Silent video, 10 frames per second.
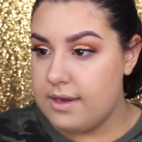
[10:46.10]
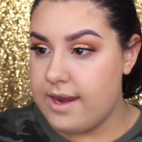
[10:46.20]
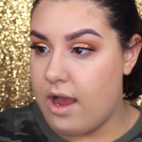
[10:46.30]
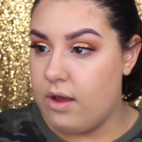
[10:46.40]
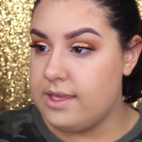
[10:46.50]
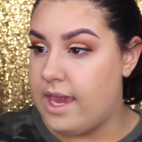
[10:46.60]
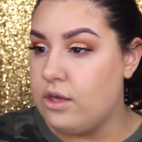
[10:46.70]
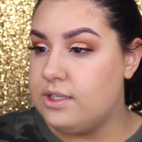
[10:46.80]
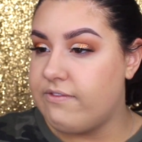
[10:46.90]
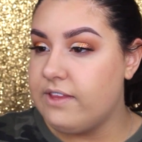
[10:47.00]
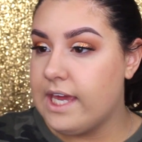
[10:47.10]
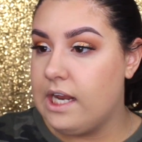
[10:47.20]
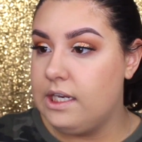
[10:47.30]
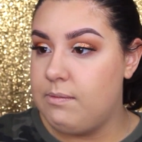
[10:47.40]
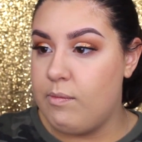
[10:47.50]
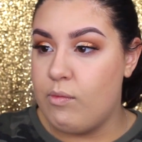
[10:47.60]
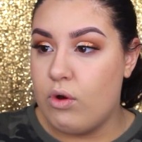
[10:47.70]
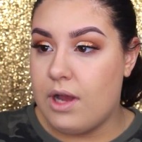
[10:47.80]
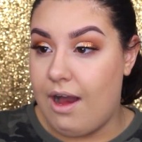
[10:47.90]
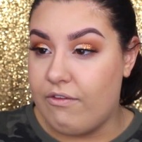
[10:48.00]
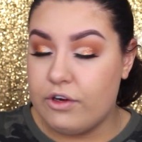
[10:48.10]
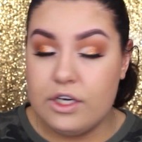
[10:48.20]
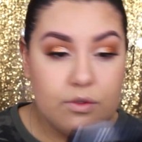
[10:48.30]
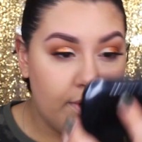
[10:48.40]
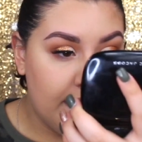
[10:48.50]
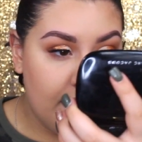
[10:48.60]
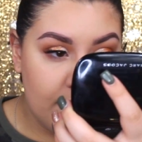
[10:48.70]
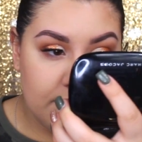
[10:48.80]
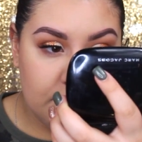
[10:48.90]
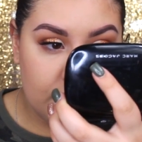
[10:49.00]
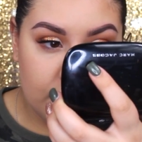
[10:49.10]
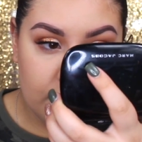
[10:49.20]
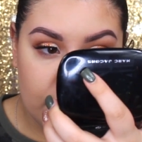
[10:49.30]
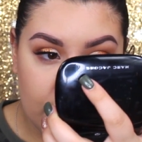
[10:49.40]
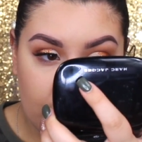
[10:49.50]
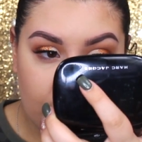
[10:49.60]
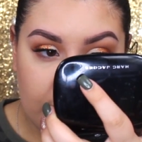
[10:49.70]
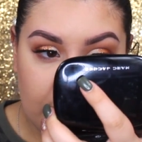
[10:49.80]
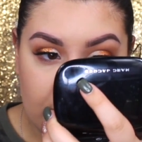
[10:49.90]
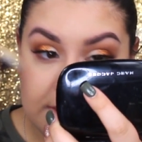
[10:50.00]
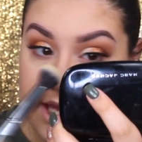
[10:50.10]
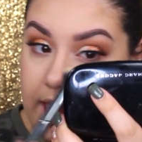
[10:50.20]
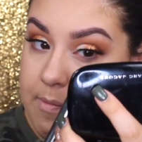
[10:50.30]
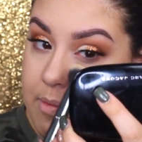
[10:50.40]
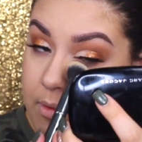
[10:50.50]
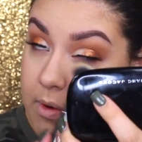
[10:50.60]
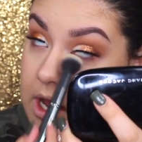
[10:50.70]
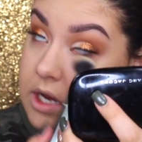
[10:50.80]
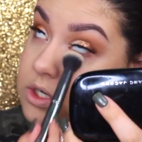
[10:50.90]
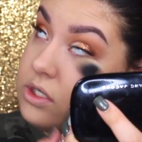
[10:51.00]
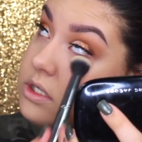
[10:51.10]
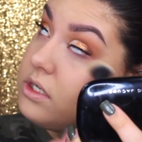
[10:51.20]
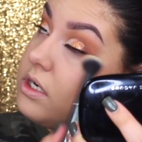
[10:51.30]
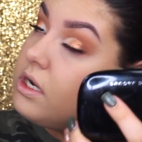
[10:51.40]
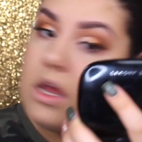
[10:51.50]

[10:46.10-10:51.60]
Now, yeah, you definitely get a little bit more coverage when it comes to using a brush.